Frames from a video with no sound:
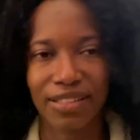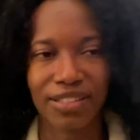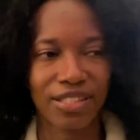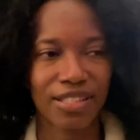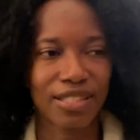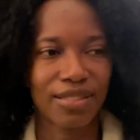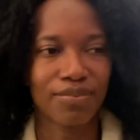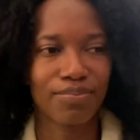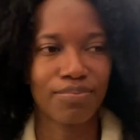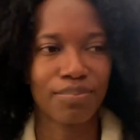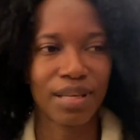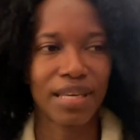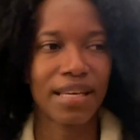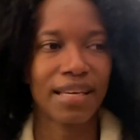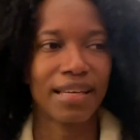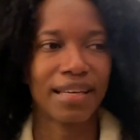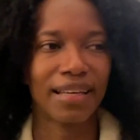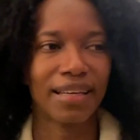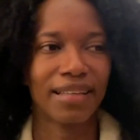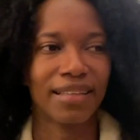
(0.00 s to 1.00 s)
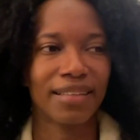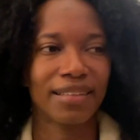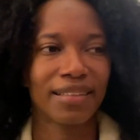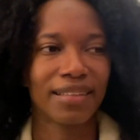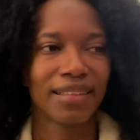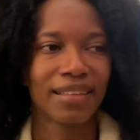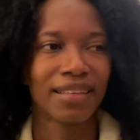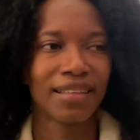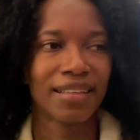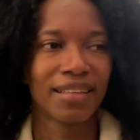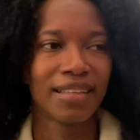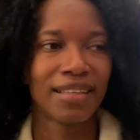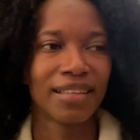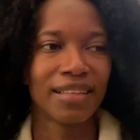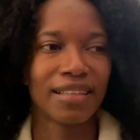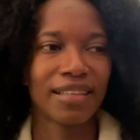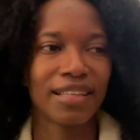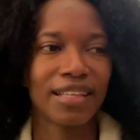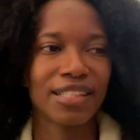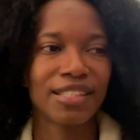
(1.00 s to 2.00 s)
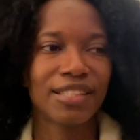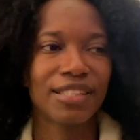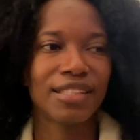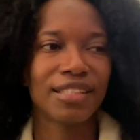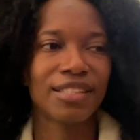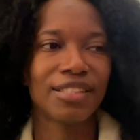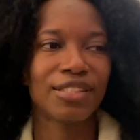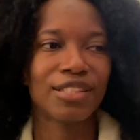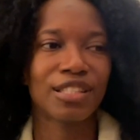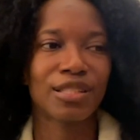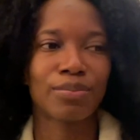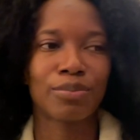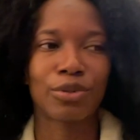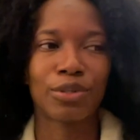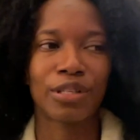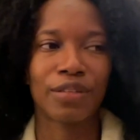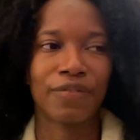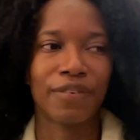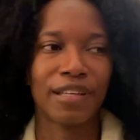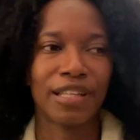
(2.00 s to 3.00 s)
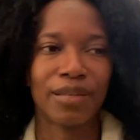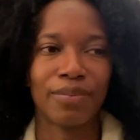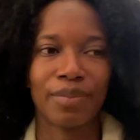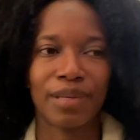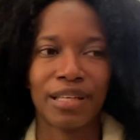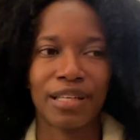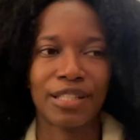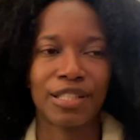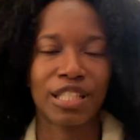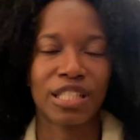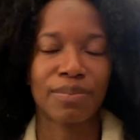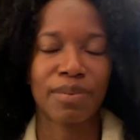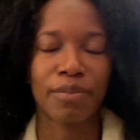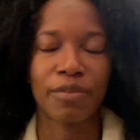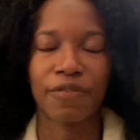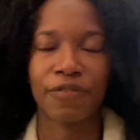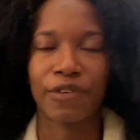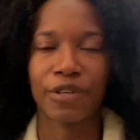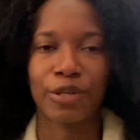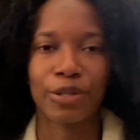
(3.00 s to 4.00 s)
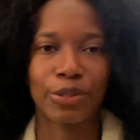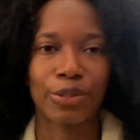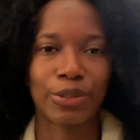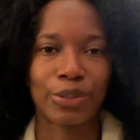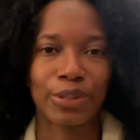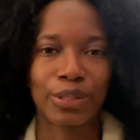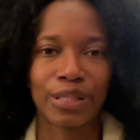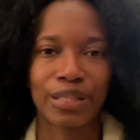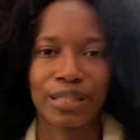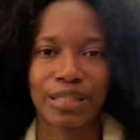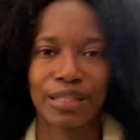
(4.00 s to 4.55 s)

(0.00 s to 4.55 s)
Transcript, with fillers: just being, and it it just motivated me. It just made me feel it